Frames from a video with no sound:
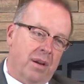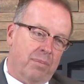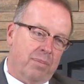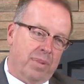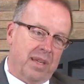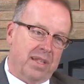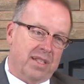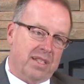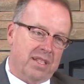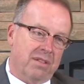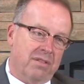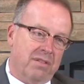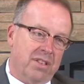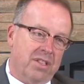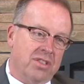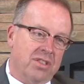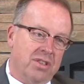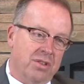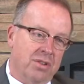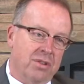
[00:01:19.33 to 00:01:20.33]
piece of
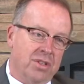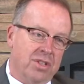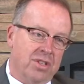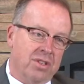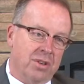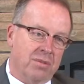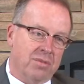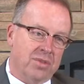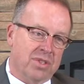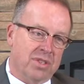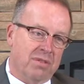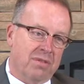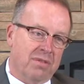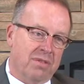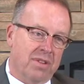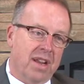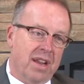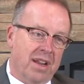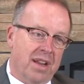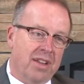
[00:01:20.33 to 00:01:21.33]
it too, in terms
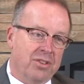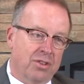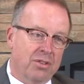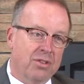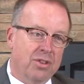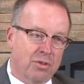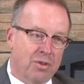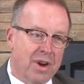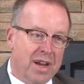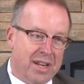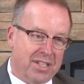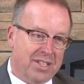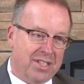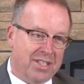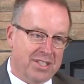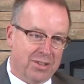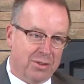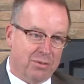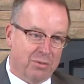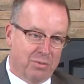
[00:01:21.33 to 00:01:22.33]
of, do you want to
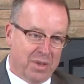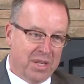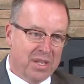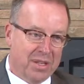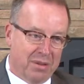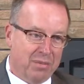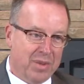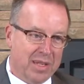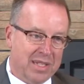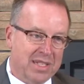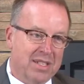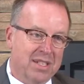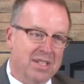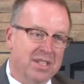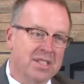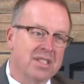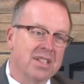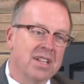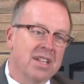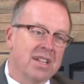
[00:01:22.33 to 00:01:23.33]
still be in
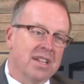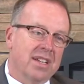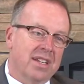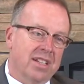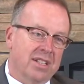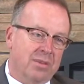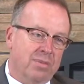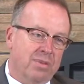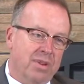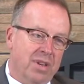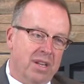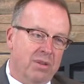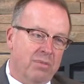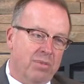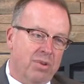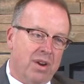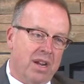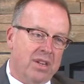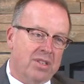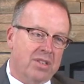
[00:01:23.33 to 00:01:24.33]
business, is putting
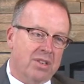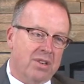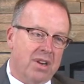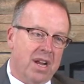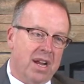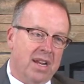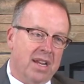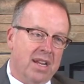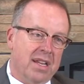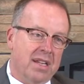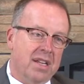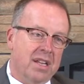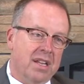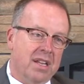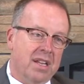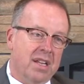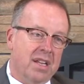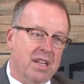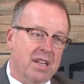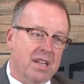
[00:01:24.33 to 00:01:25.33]
pressure on
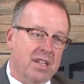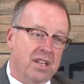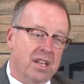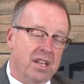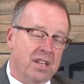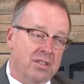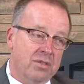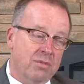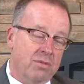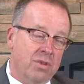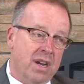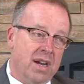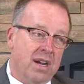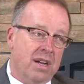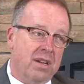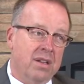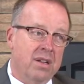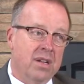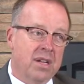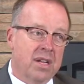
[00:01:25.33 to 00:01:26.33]
it as
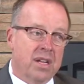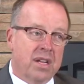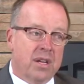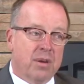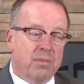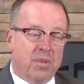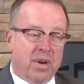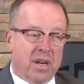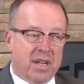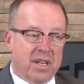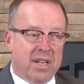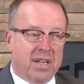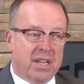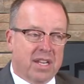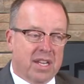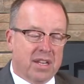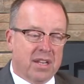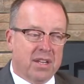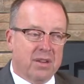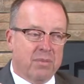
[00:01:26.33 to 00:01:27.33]
well. But
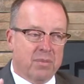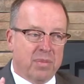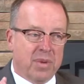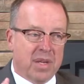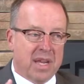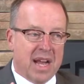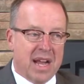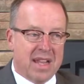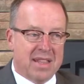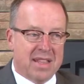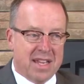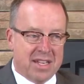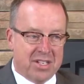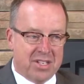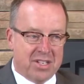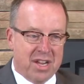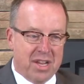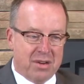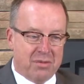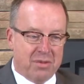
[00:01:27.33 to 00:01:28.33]
beyond that
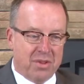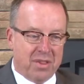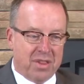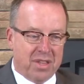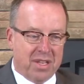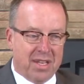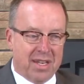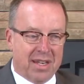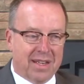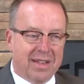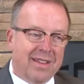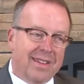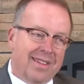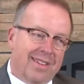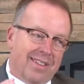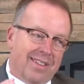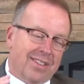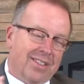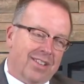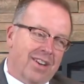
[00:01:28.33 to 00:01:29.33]
general thing,
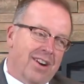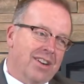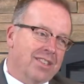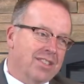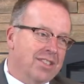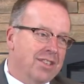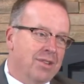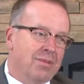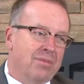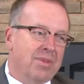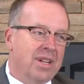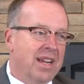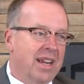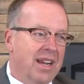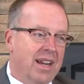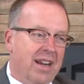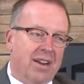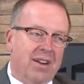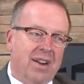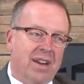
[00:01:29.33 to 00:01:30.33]
long-term
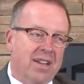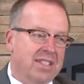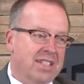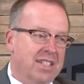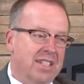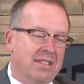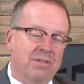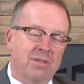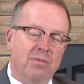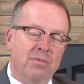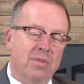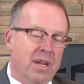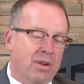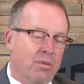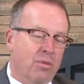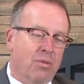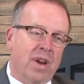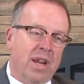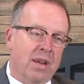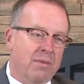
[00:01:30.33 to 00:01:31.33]
care has even
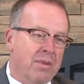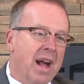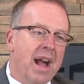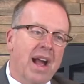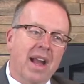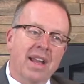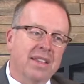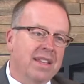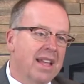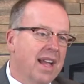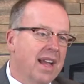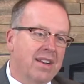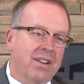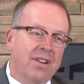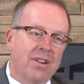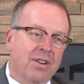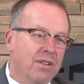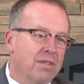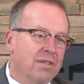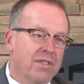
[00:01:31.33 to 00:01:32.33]
been way behind that
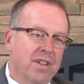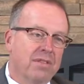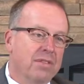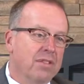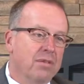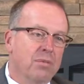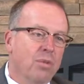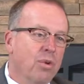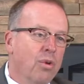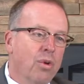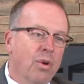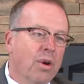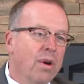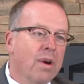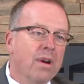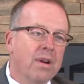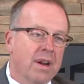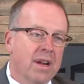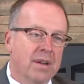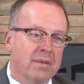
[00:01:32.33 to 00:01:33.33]
curve even
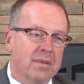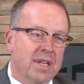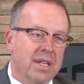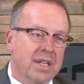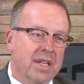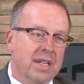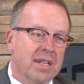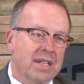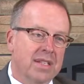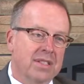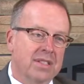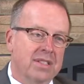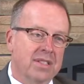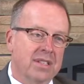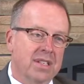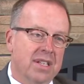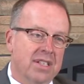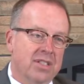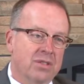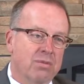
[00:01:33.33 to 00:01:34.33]
more. I mean, it's
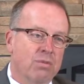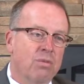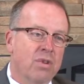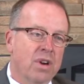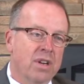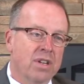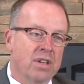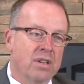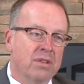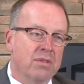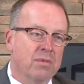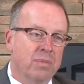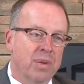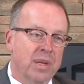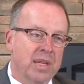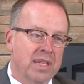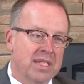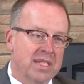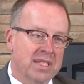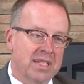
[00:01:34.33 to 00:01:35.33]
one
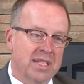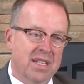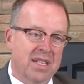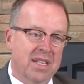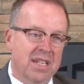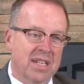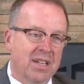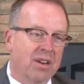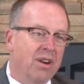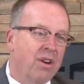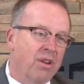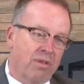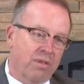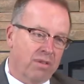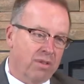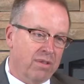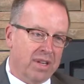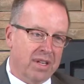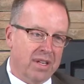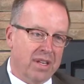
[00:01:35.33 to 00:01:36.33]
PC
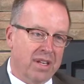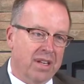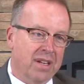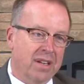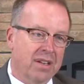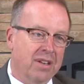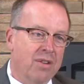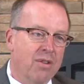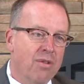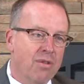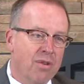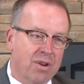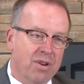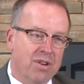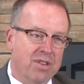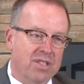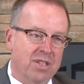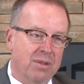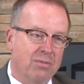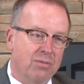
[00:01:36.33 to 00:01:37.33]
over in a
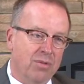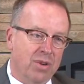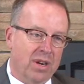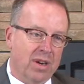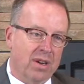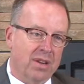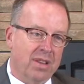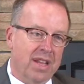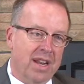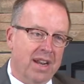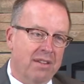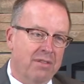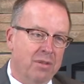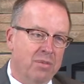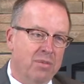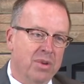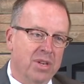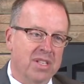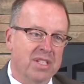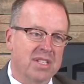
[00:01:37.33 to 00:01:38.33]
corner somewhere that
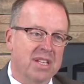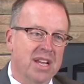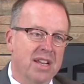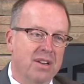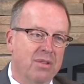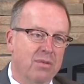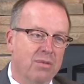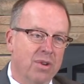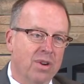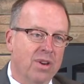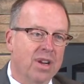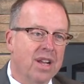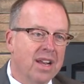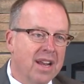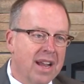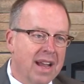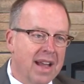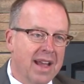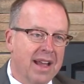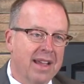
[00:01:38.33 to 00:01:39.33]
everybody's kind of
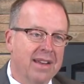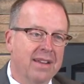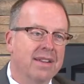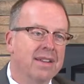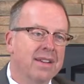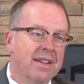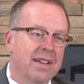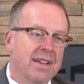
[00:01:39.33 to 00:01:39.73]
working on